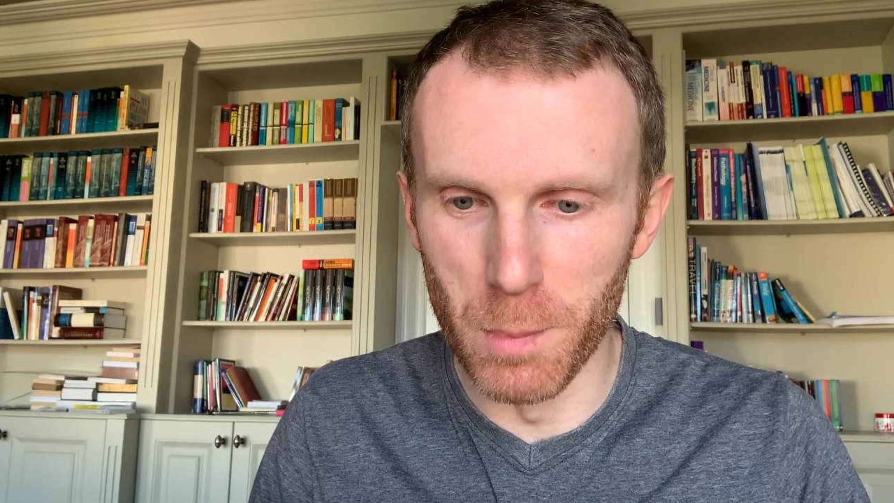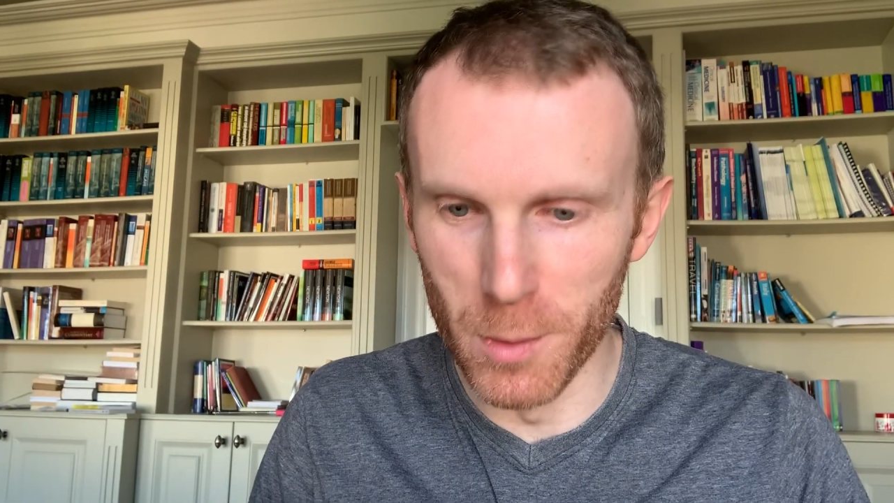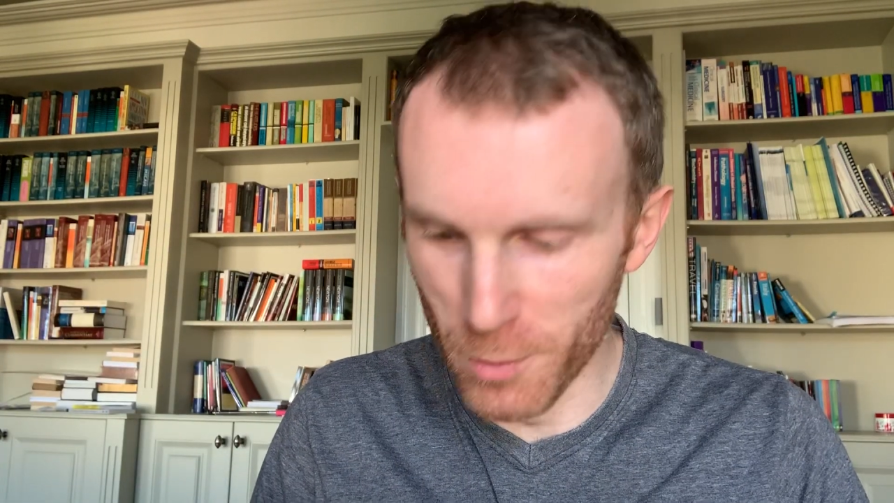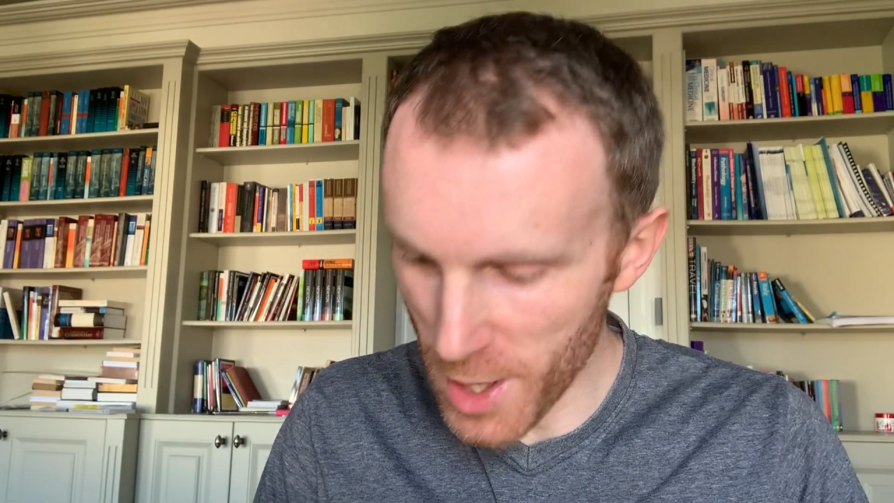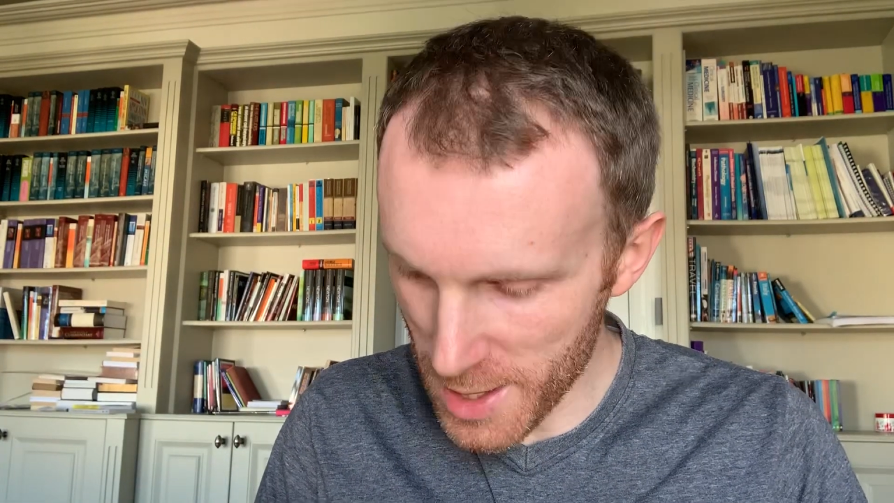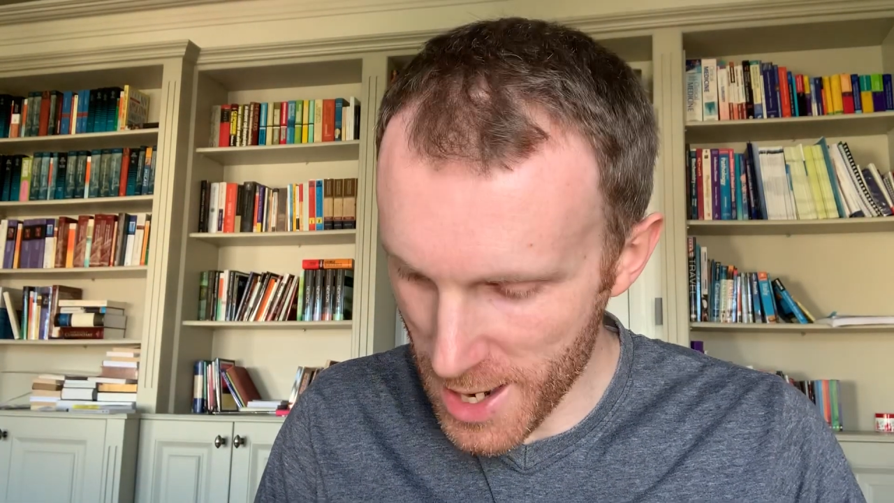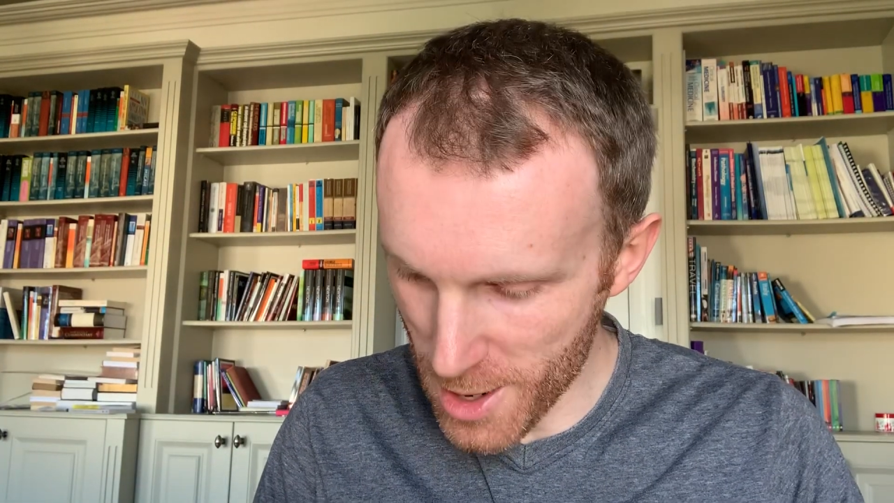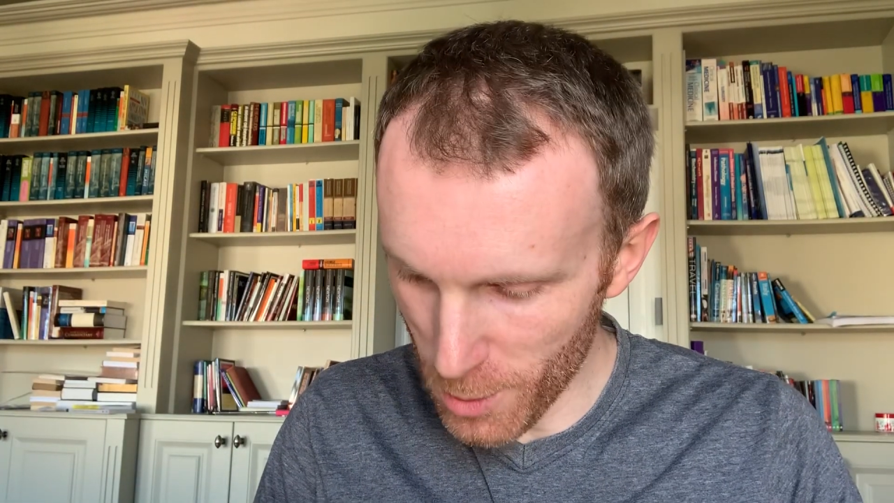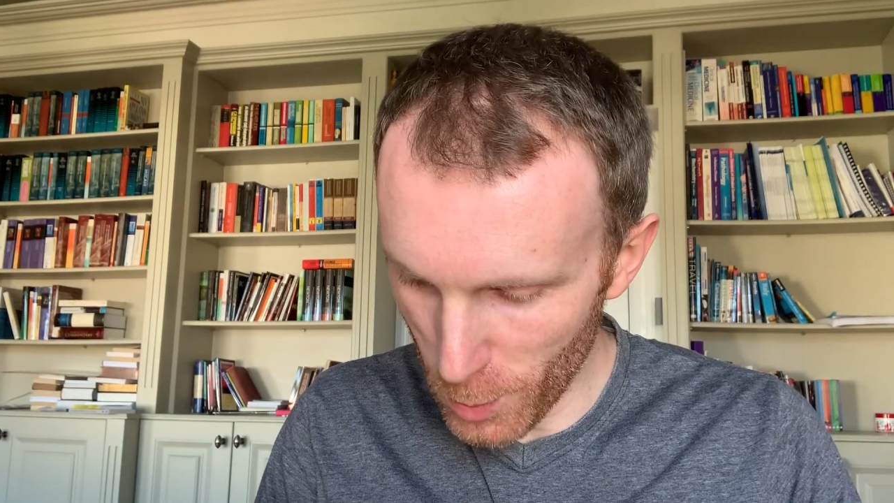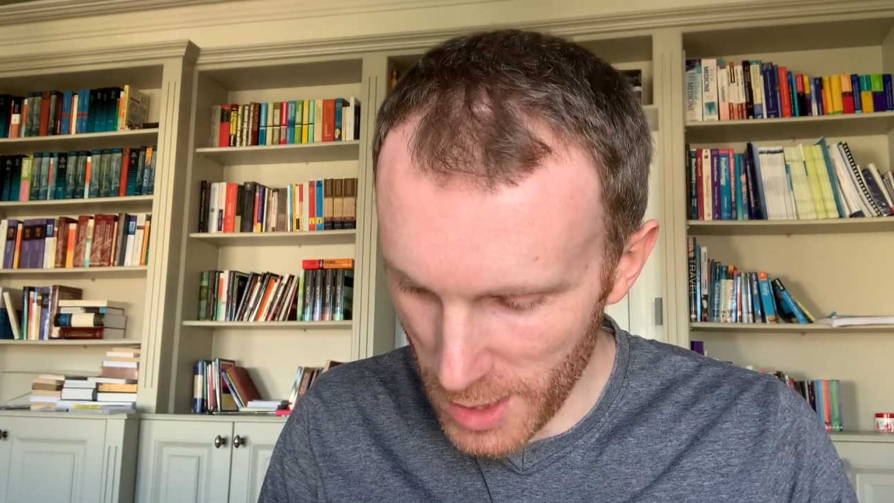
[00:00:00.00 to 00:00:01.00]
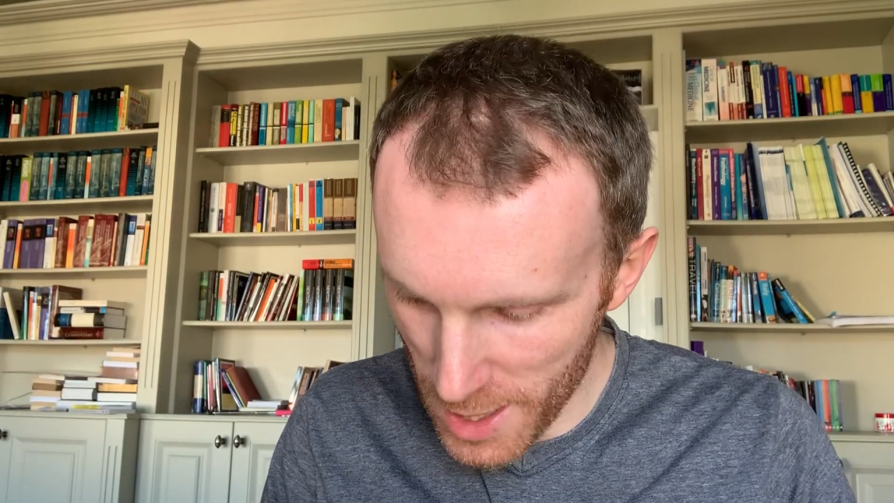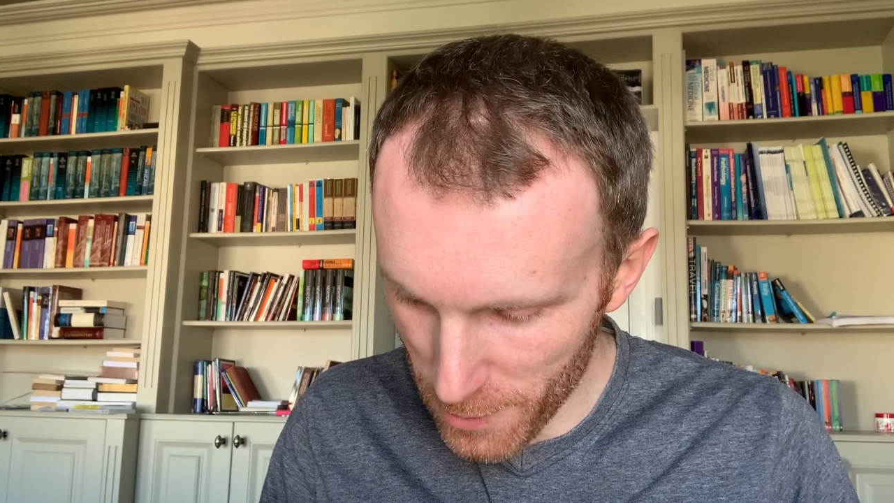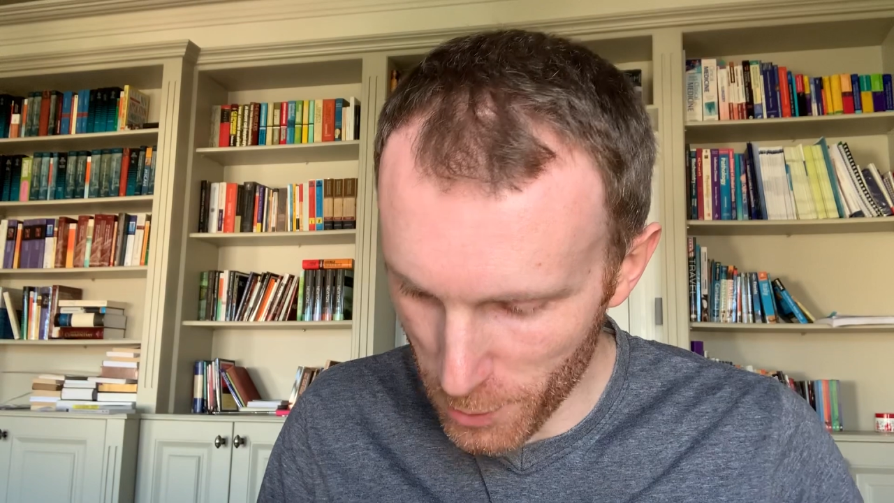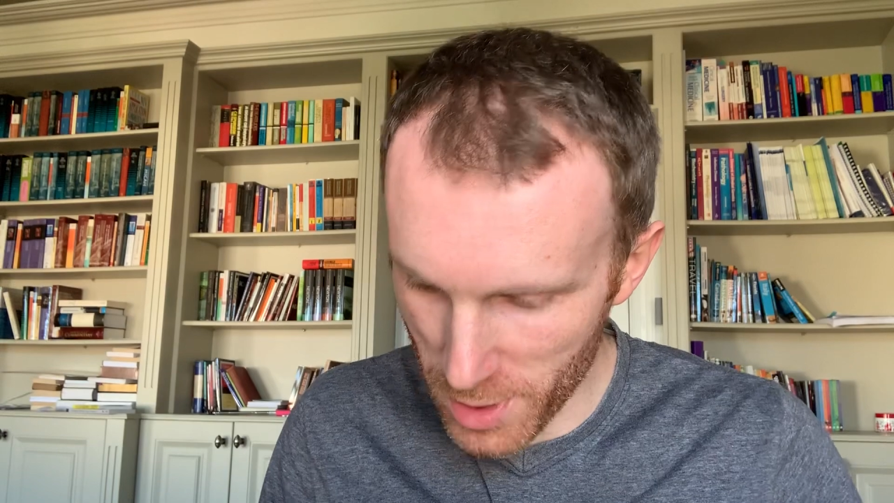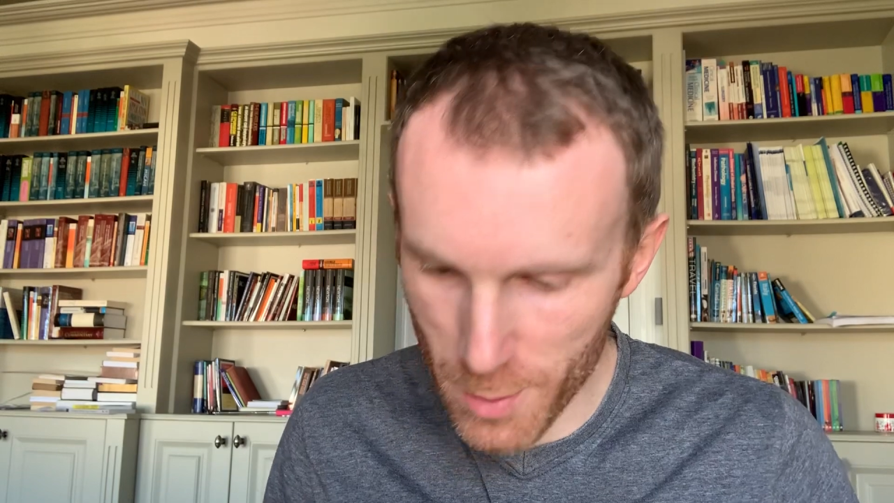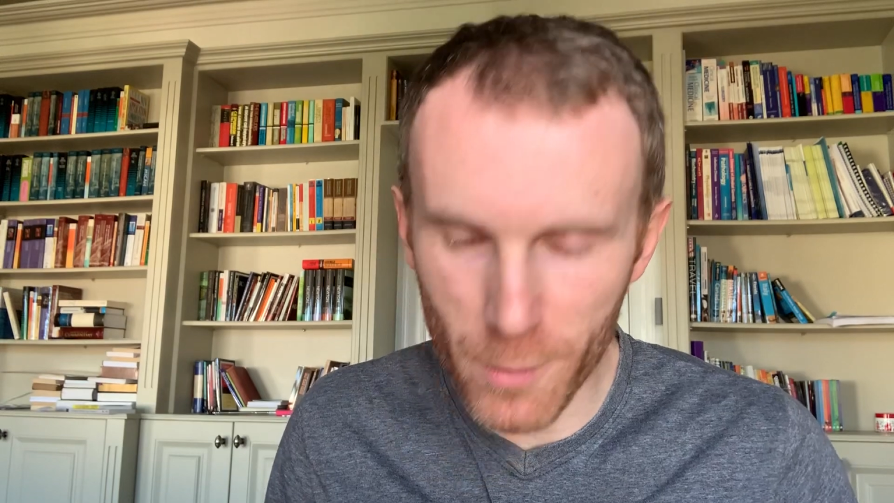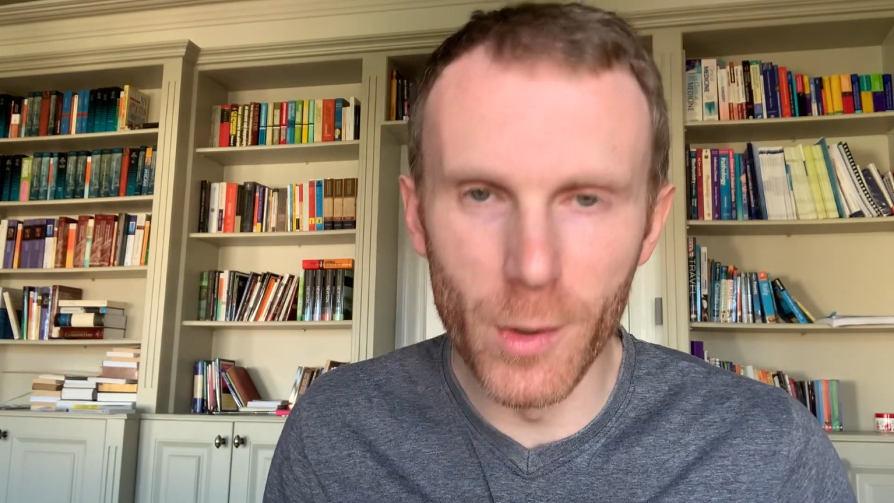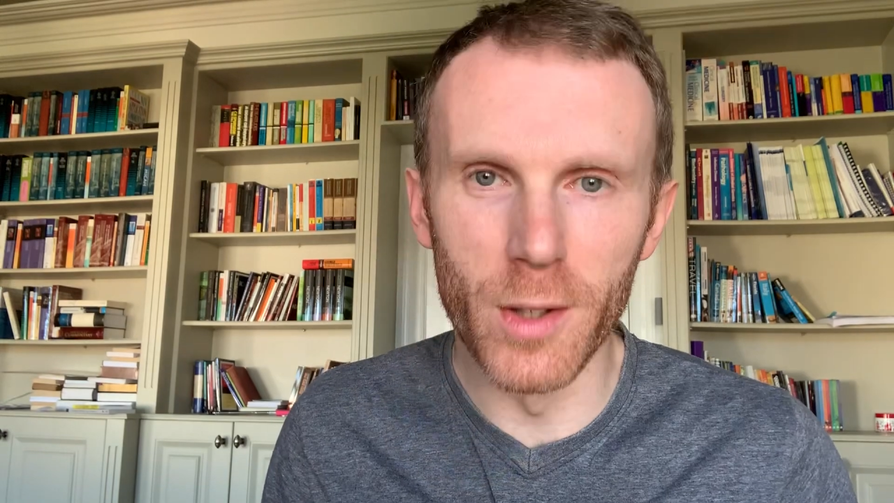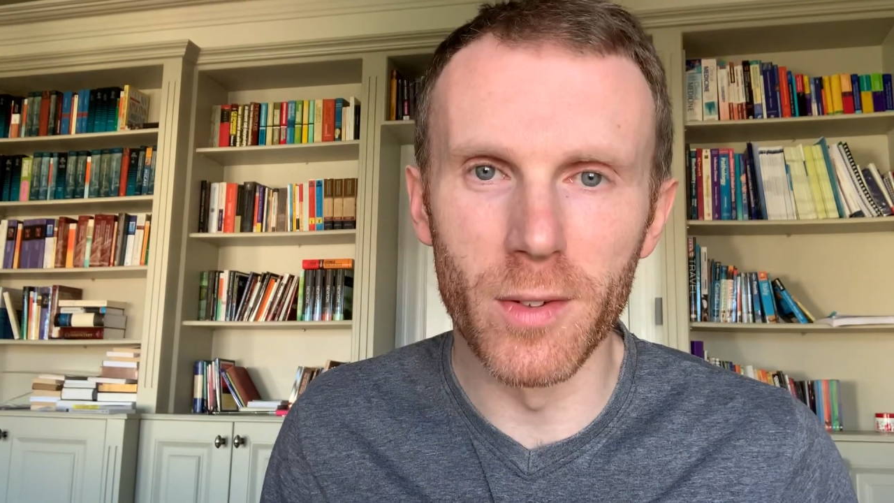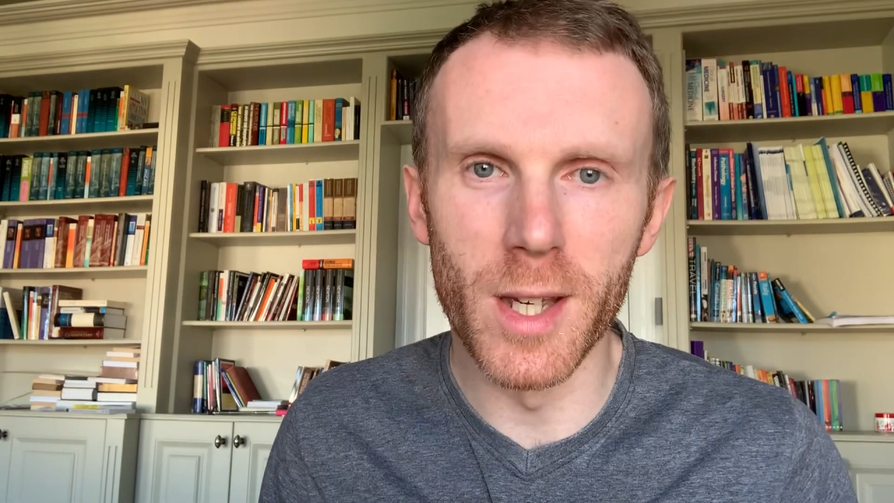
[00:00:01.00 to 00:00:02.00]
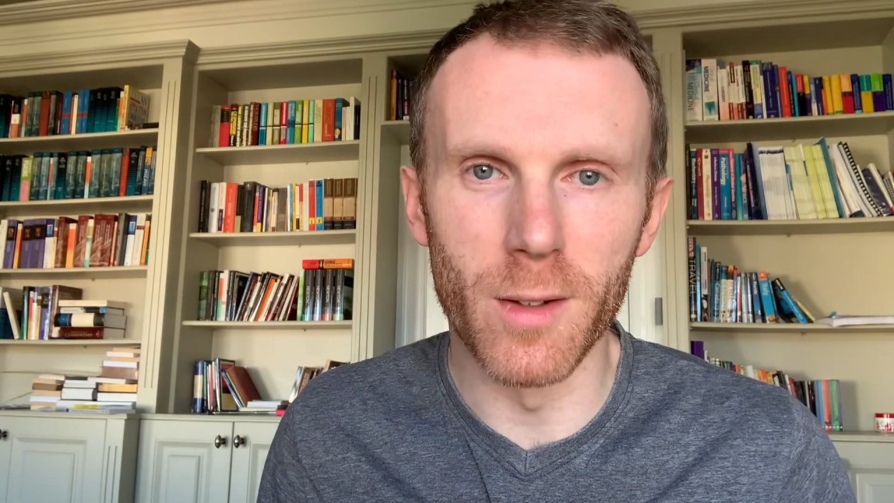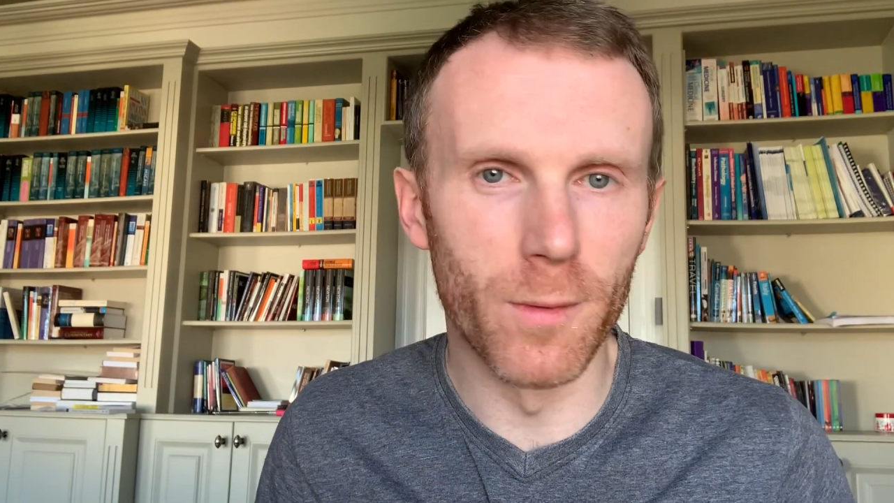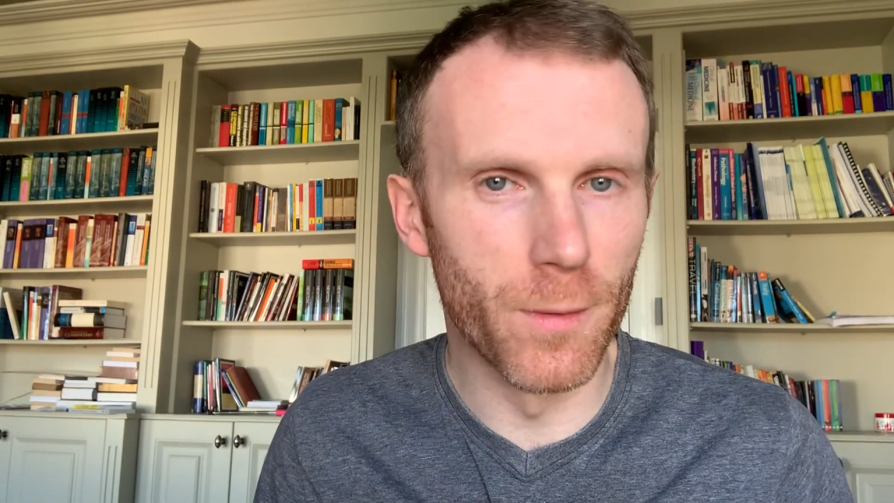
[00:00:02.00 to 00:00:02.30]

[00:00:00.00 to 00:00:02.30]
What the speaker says: But right now, we're left with them in verse 8,